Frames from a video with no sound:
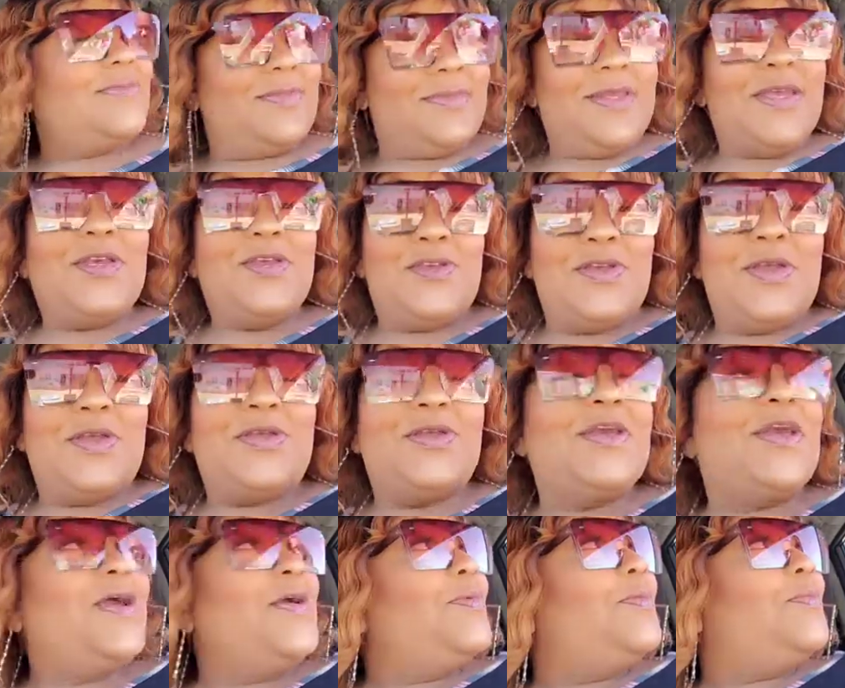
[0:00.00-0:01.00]

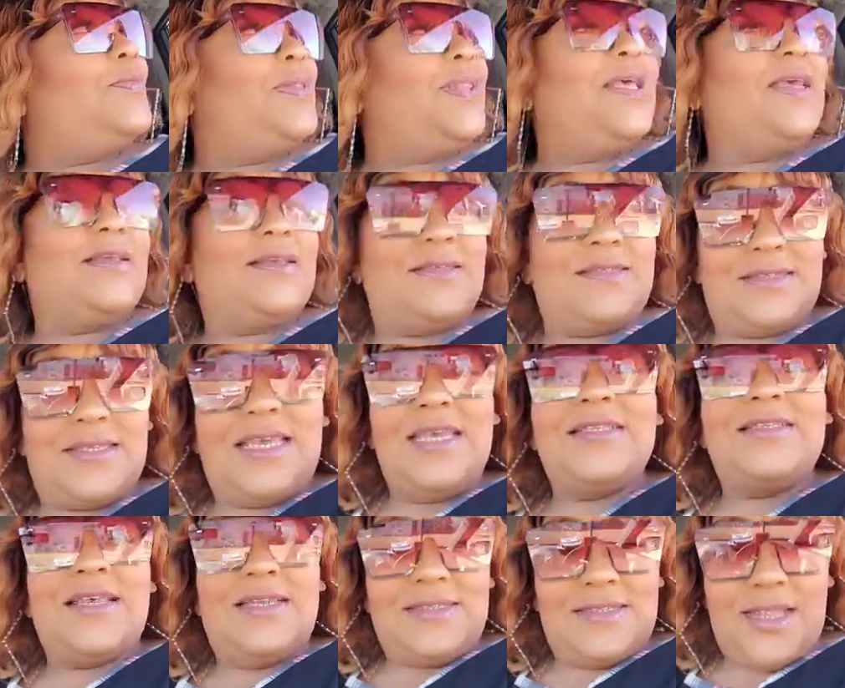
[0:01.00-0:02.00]
Yeah, please. He
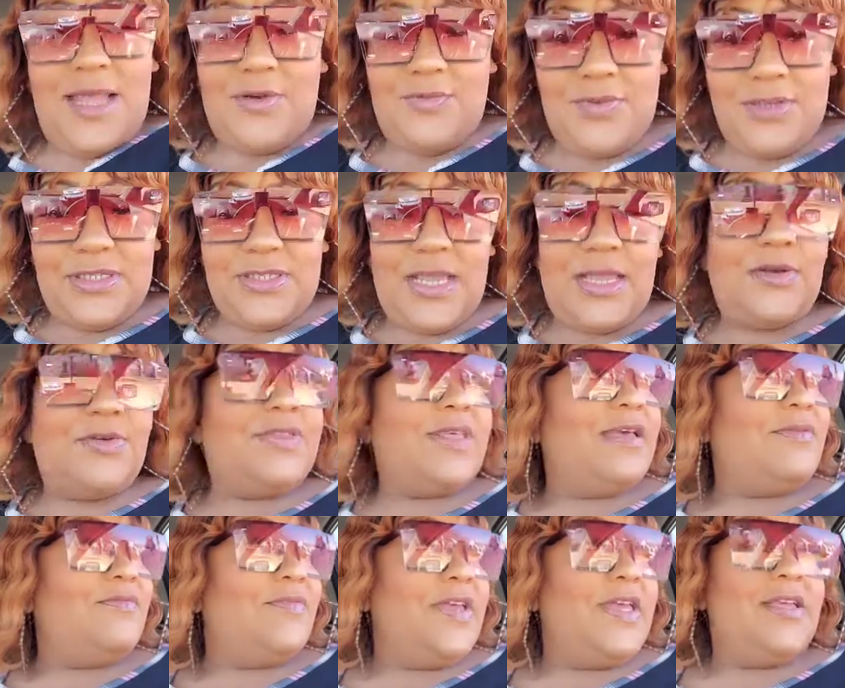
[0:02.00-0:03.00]
does not recycle.
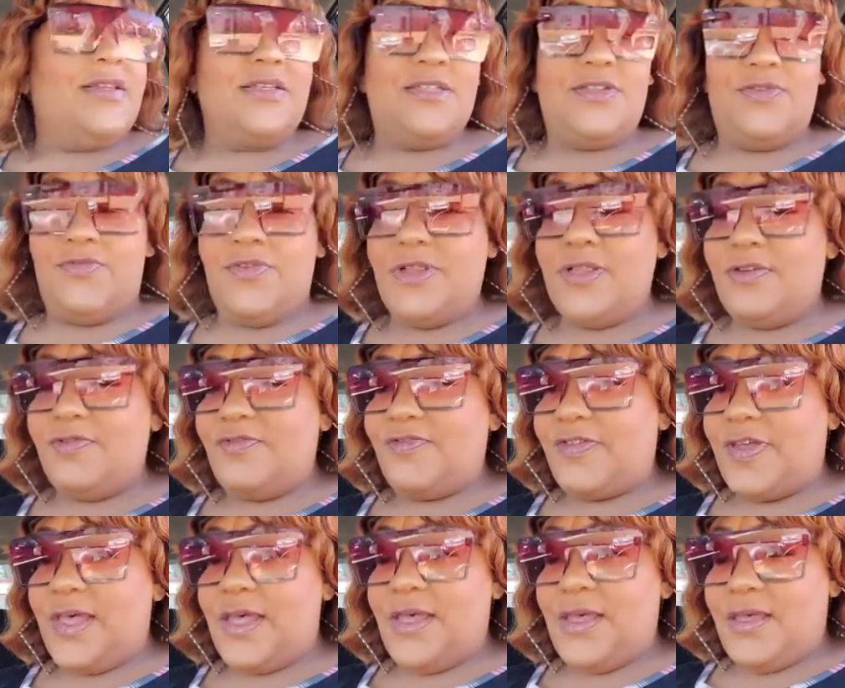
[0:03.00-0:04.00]
That van is full of
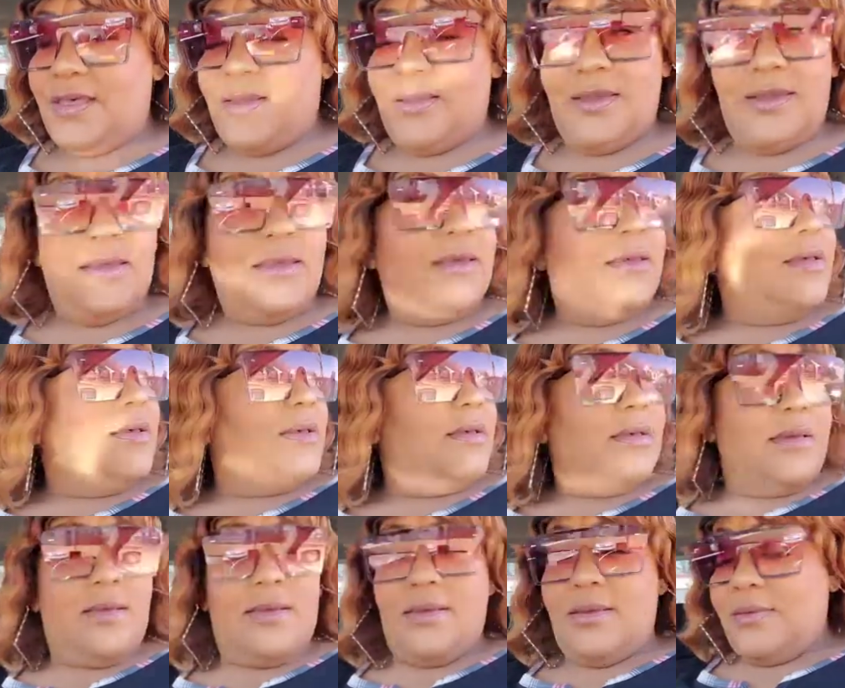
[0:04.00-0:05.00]

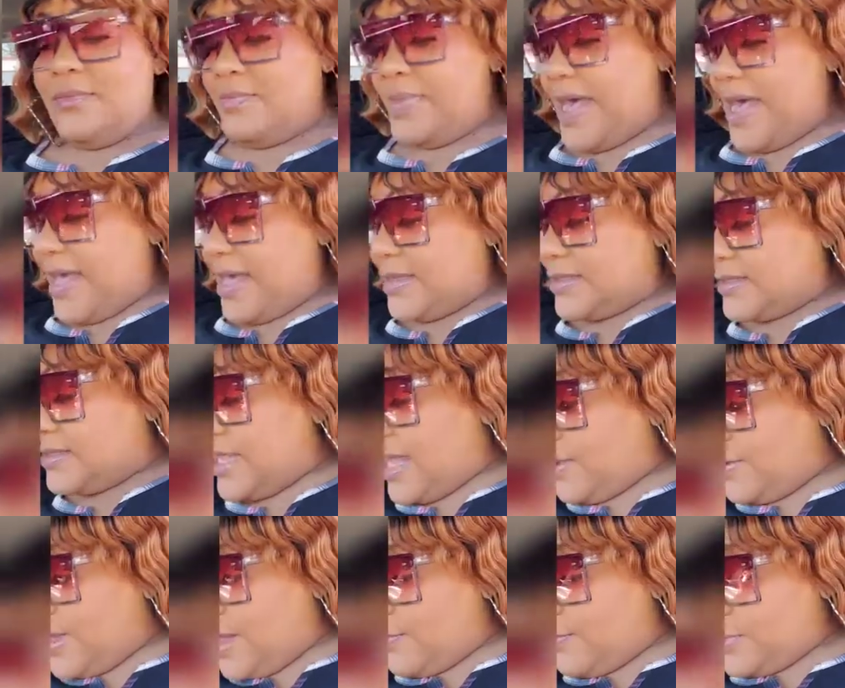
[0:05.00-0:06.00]
bags.
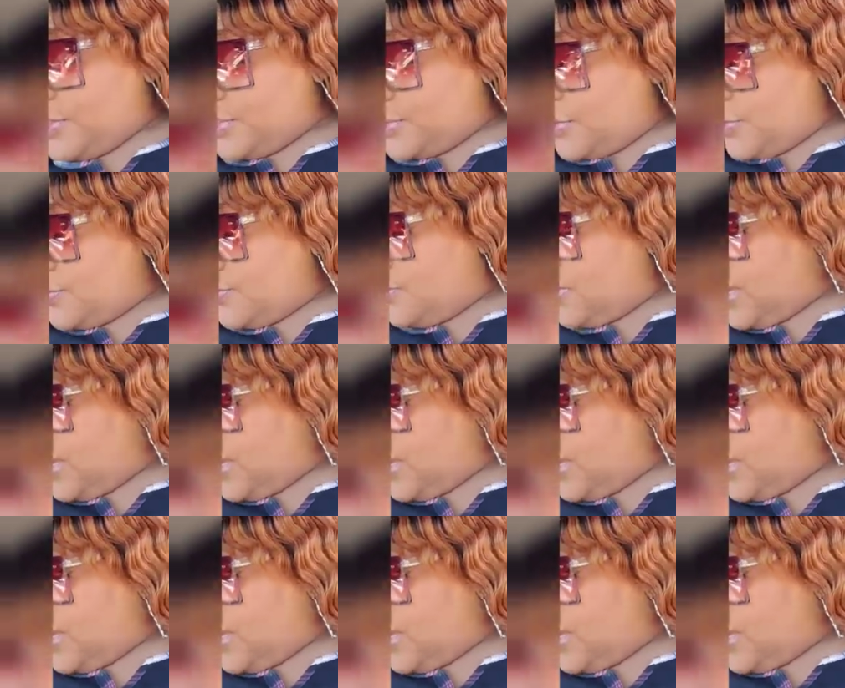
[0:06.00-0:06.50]
Now, I want to show you